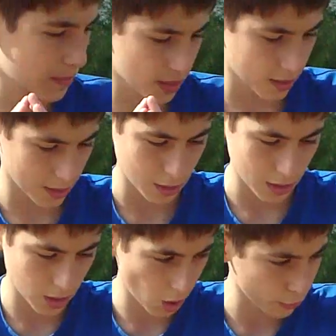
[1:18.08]

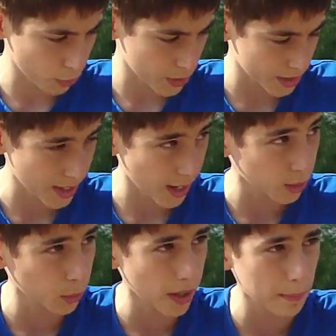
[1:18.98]
software site
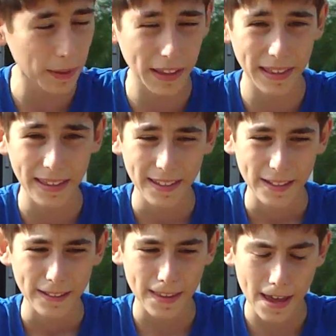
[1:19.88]
web
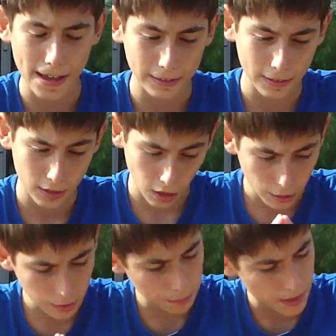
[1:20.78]
that
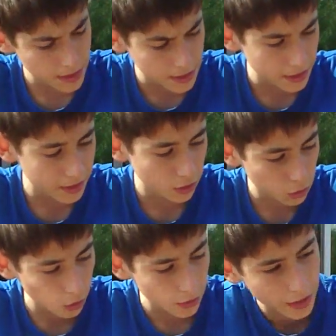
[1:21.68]
on the PC you
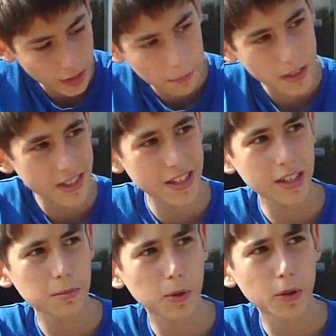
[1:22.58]
don't need a PC
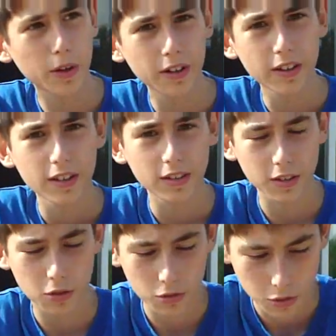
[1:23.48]
anymore
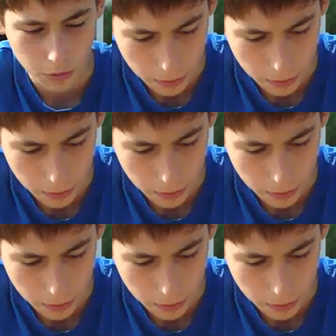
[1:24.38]
to use your